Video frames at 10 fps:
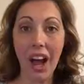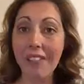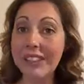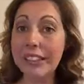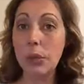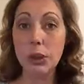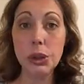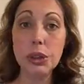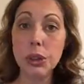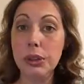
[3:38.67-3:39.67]
Obviously, when
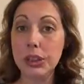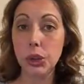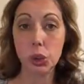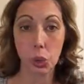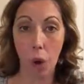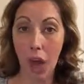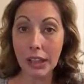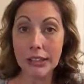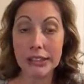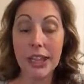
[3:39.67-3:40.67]
you are doing
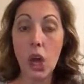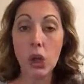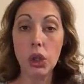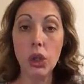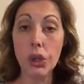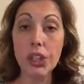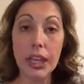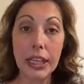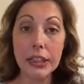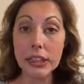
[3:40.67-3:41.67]
squats, your
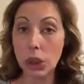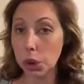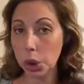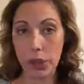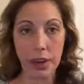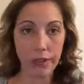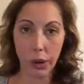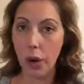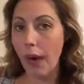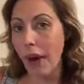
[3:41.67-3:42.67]
knees should never
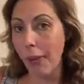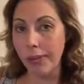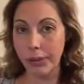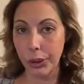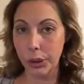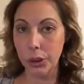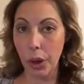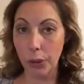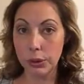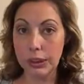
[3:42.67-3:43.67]
go out over your
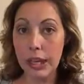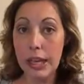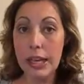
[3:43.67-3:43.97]
toes.